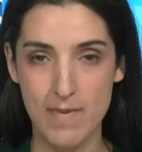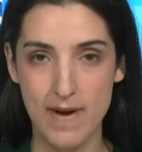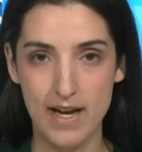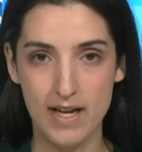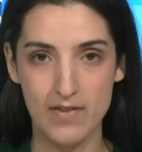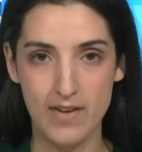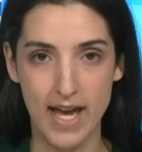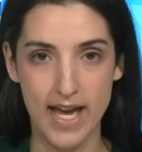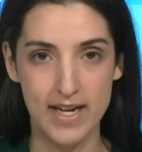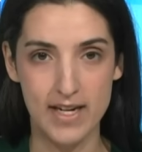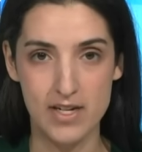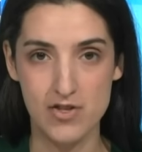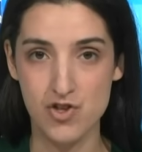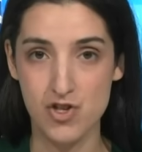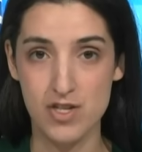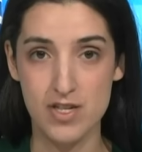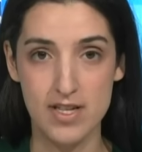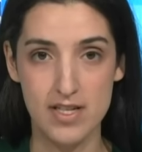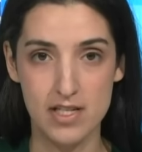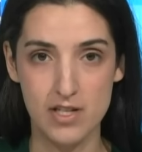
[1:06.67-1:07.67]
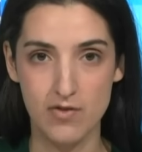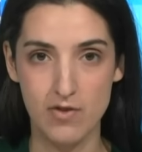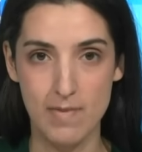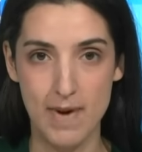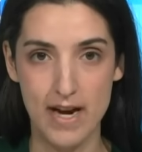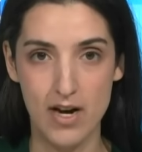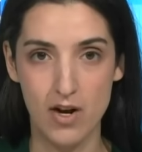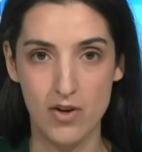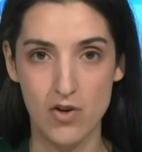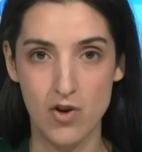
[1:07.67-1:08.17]
the Bank of Canada just needs to
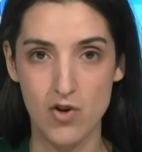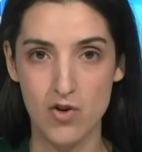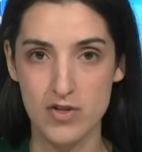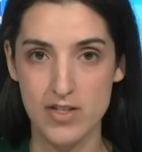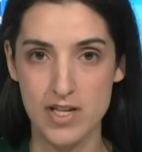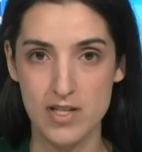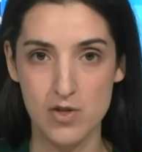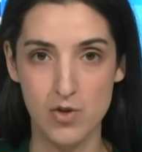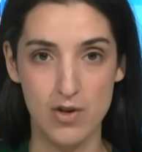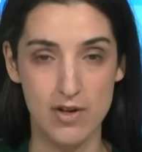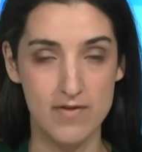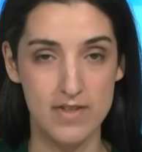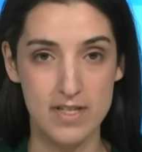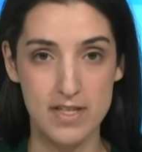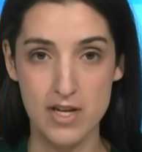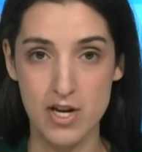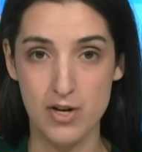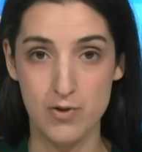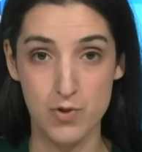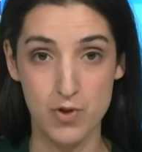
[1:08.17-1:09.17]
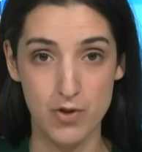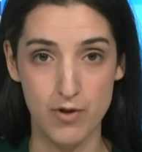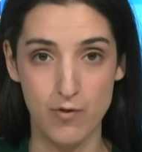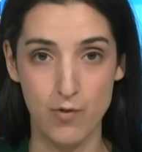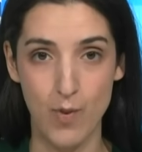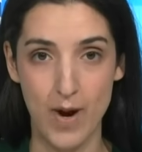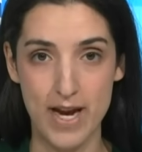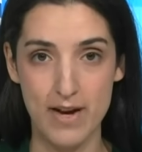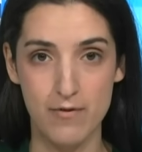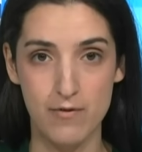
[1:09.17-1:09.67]
remain on hold and sort of, you know, sort
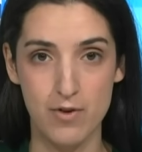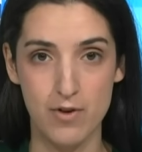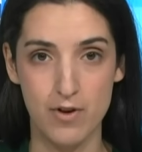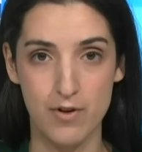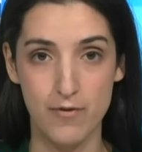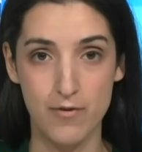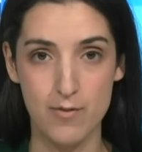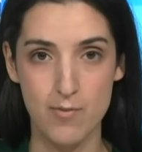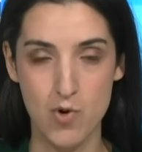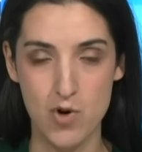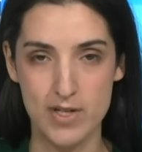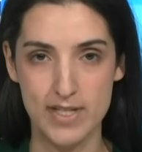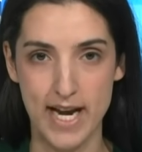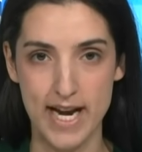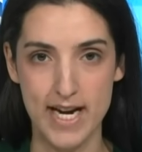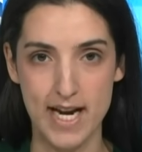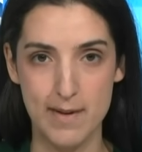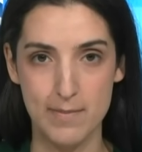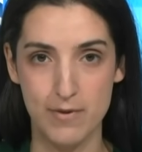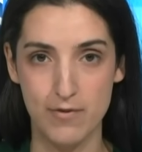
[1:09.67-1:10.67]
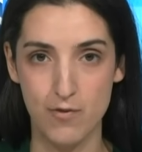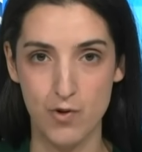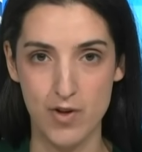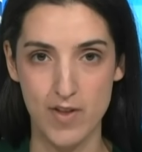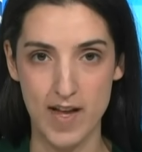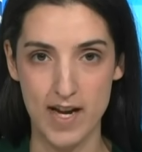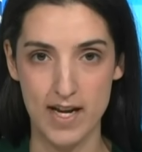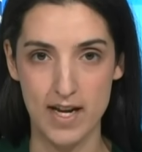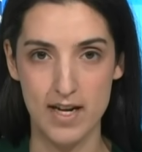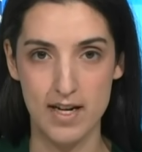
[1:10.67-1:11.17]
of wait for, for more data
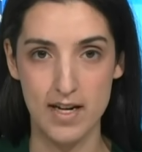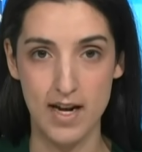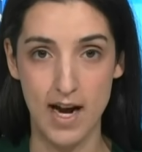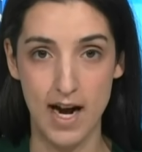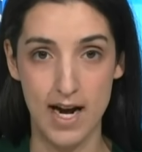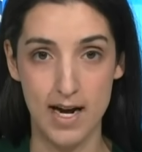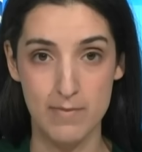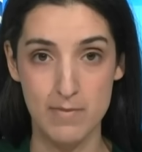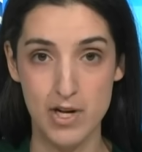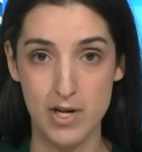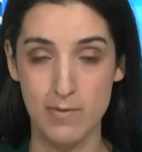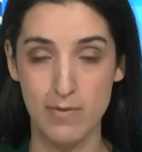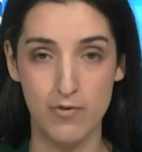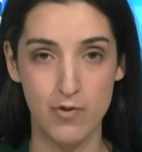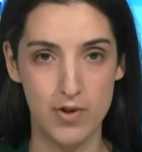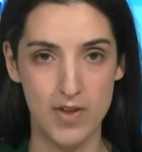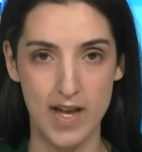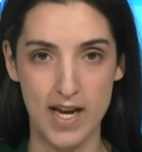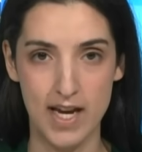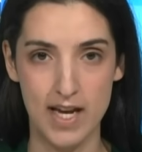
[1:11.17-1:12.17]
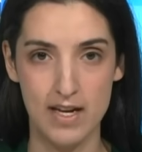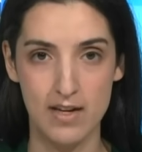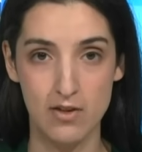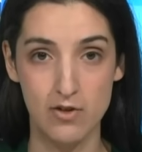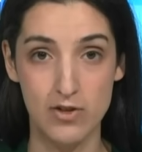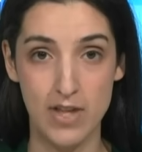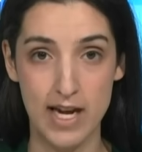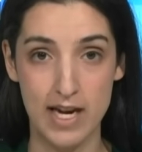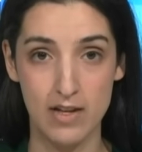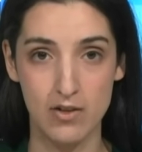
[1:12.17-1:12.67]
before they can, um, you know, before they
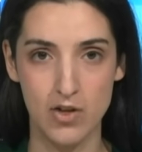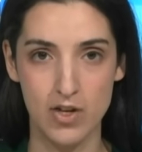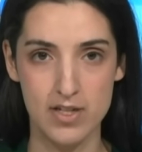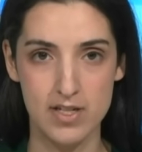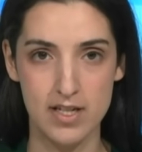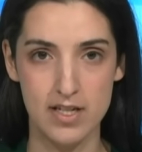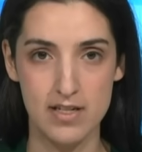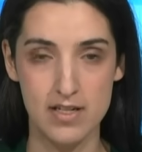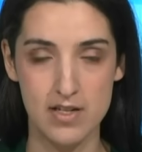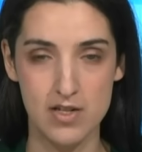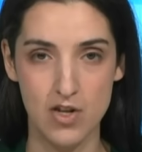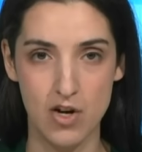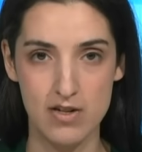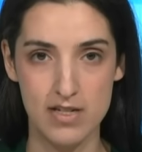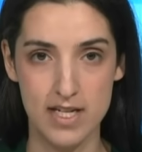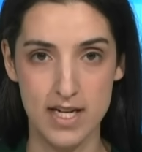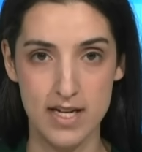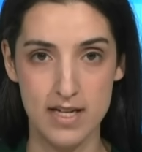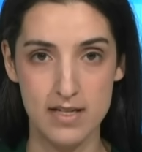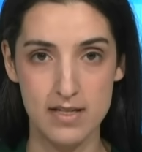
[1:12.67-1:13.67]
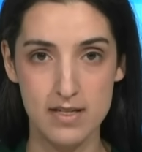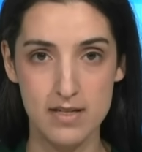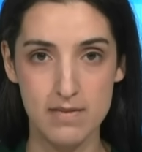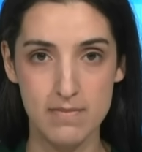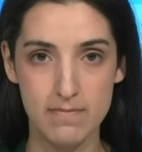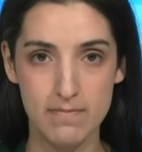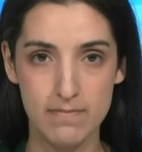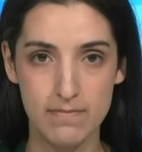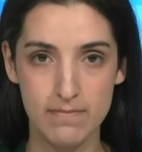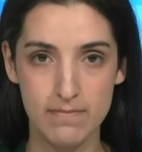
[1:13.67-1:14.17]
can, they can look to, to start to ease.